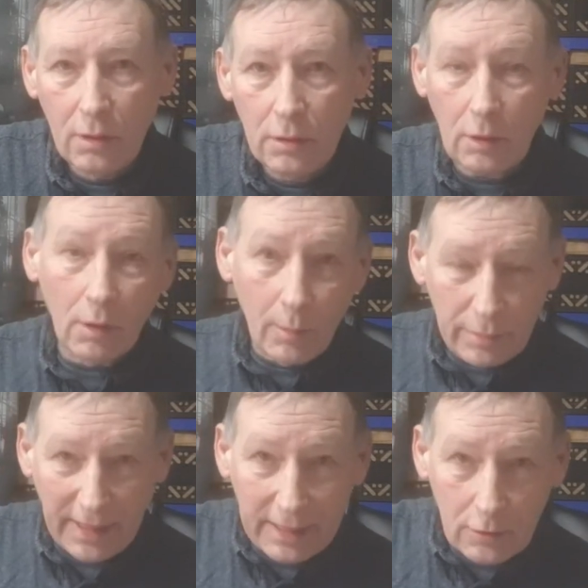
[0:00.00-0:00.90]
You know,
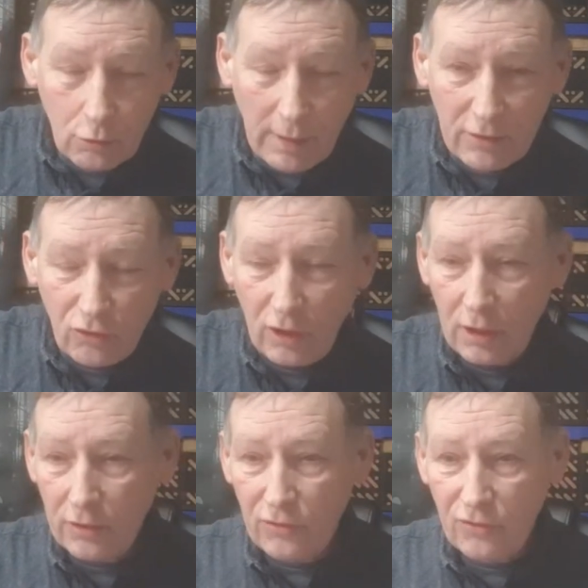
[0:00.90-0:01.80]
plane
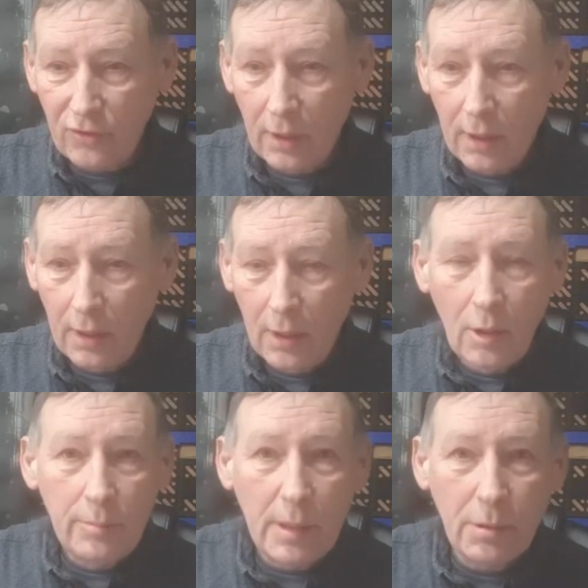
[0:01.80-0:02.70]
crashes,
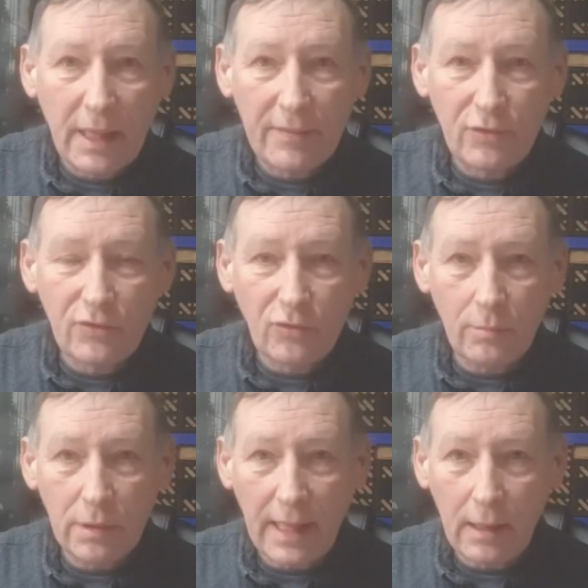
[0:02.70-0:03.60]
people have to
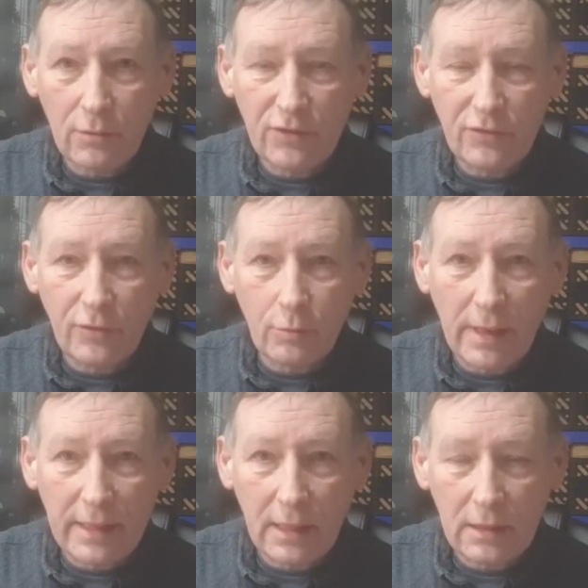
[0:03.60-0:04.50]
stumble out into the
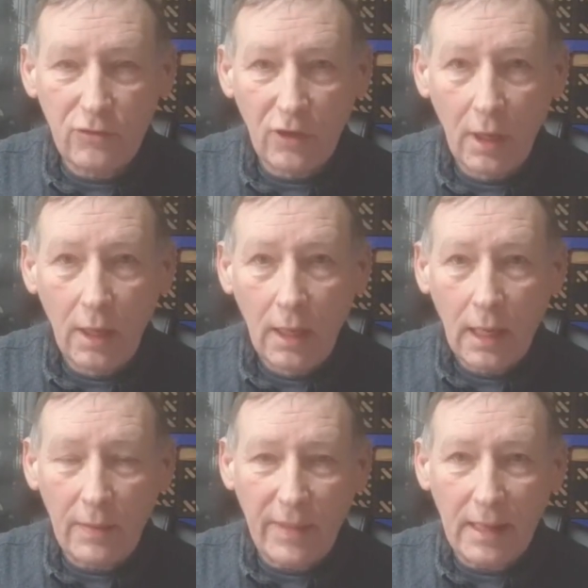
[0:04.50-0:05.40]
wreckage,
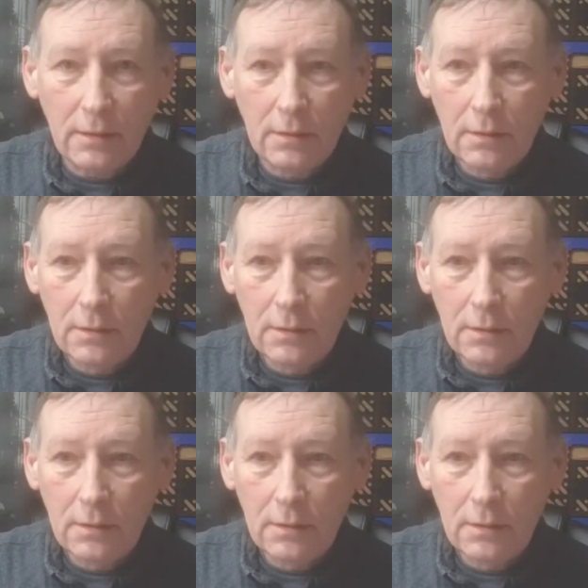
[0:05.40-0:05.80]
and then,